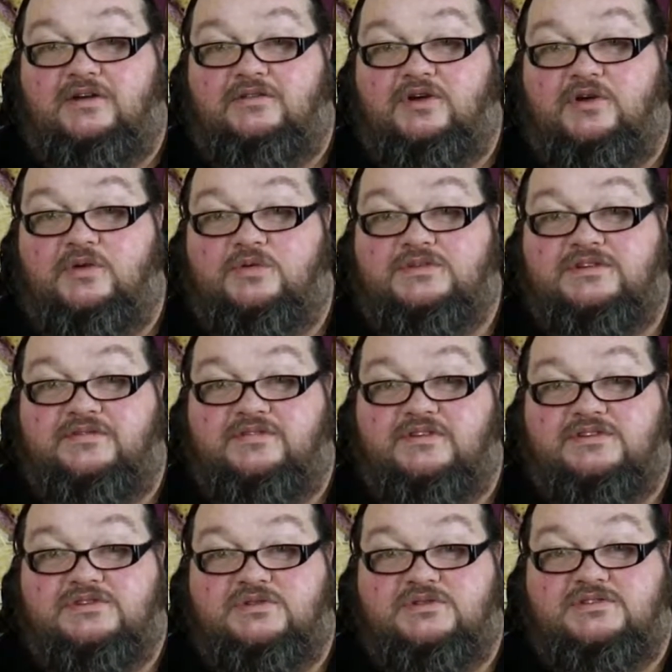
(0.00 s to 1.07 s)
got all
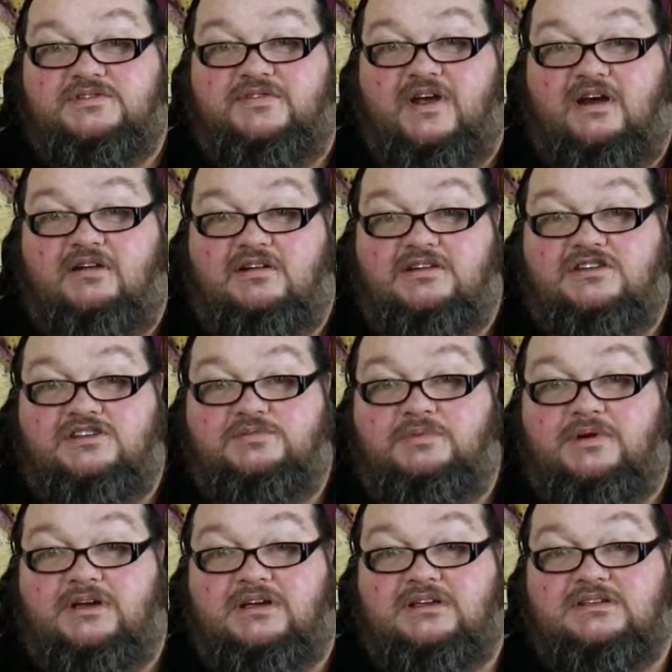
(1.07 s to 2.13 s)
different sorts of heritage
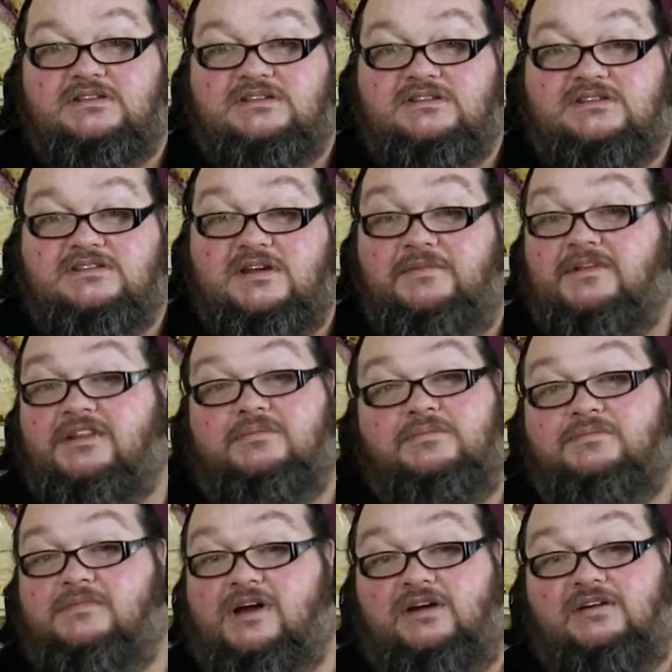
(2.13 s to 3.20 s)
breeds, and some of them
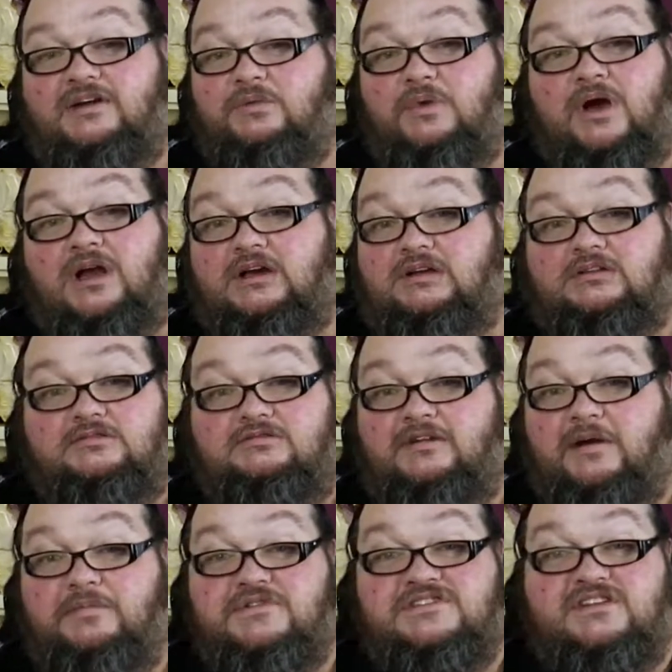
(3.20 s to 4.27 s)
only one
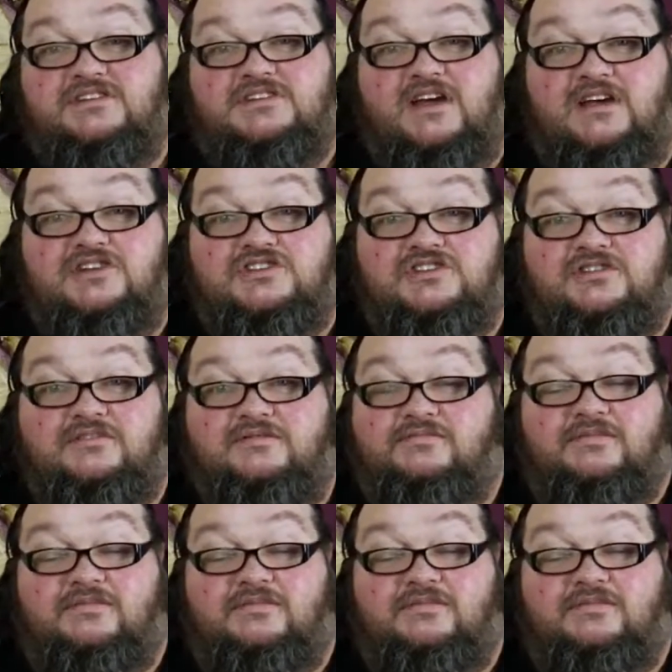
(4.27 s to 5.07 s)
representation